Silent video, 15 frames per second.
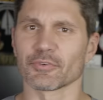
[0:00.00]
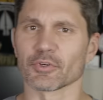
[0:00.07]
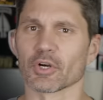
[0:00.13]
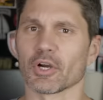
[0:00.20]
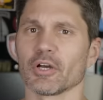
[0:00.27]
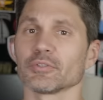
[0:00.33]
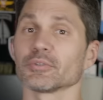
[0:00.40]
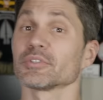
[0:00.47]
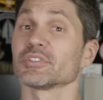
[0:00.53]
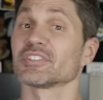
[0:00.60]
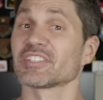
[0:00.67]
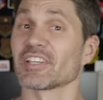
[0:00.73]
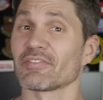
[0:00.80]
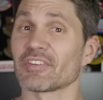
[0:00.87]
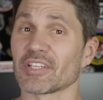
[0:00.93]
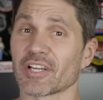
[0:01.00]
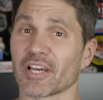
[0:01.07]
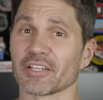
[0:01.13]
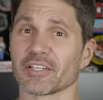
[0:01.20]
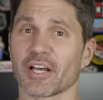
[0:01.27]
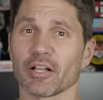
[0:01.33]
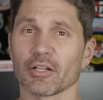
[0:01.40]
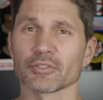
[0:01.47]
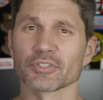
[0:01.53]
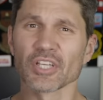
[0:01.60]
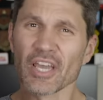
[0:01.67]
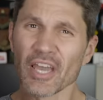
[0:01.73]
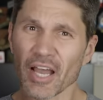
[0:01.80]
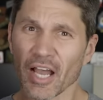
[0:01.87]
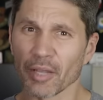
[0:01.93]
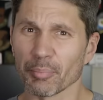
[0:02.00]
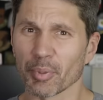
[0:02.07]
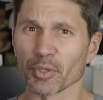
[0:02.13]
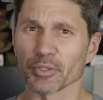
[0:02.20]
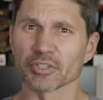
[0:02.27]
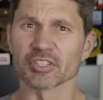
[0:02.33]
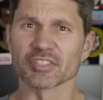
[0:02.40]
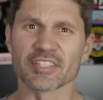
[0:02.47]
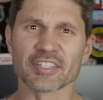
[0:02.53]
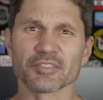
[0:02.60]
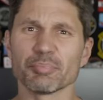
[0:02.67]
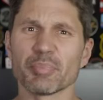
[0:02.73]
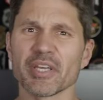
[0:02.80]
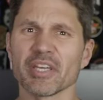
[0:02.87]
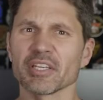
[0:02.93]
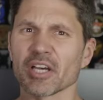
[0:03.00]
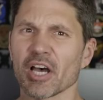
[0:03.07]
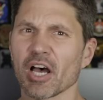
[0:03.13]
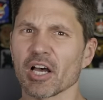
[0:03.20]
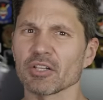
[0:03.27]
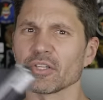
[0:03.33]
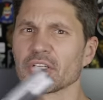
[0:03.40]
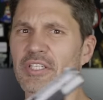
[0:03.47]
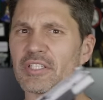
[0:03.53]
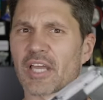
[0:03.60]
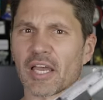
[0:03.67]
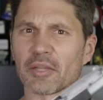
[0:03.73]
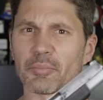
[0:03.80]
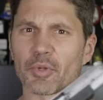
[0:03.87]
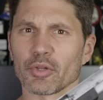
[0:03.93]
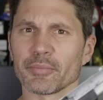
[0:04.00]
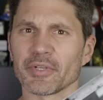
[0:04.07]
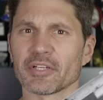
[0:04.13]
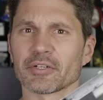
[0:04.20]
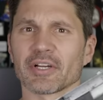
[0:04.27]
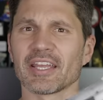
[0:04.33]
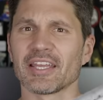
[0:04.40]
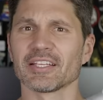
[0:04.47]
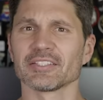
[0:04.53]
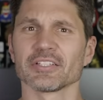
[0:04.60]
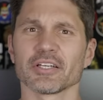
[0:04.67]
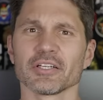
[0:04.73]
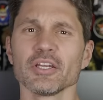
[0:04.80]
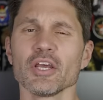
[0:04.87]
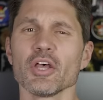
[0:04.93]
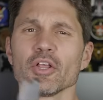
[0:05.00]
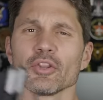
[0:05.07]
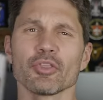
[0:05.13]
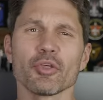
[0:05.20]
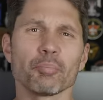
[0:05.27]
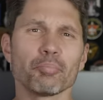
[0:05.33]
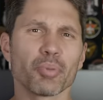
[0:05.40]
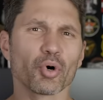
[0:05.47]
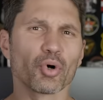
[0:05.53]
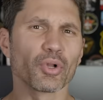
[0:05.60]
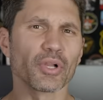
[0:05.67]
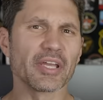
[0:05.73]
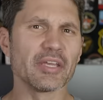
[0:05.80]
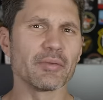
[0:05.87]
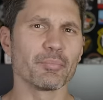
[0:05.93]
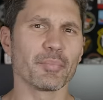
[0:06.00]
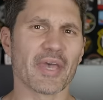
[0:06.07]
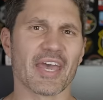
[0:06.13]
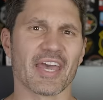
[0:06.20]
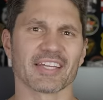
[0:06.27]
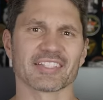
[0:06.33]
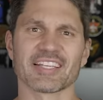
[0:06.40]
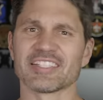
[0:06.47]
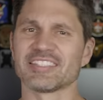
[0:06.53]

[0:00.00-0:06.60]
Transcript: For one hundred seventy-nine dollars, I purchased this big, ugly nine millimeter handgun, the B U L Impact.